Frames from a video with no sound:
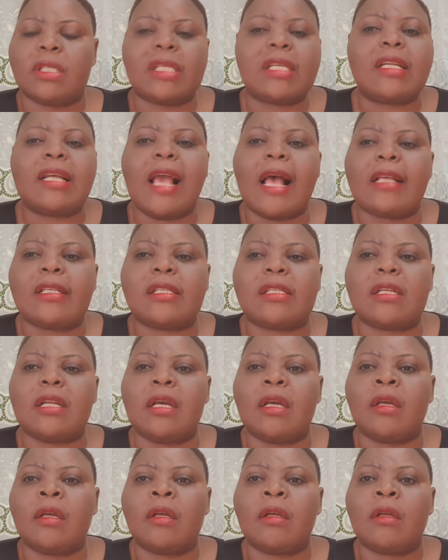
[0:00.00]

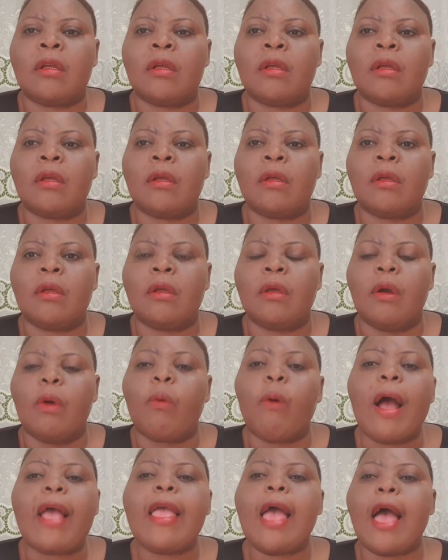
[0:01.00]
Seriously.
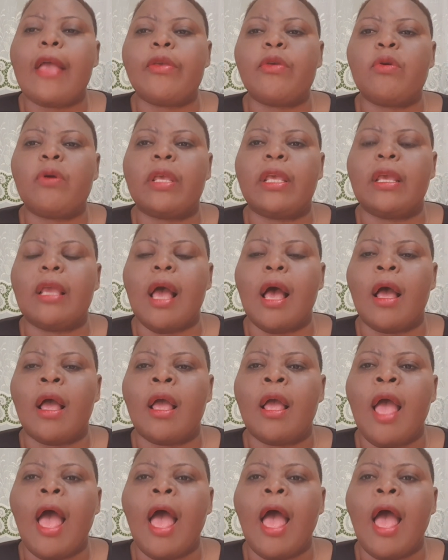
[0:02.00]
Why are you here?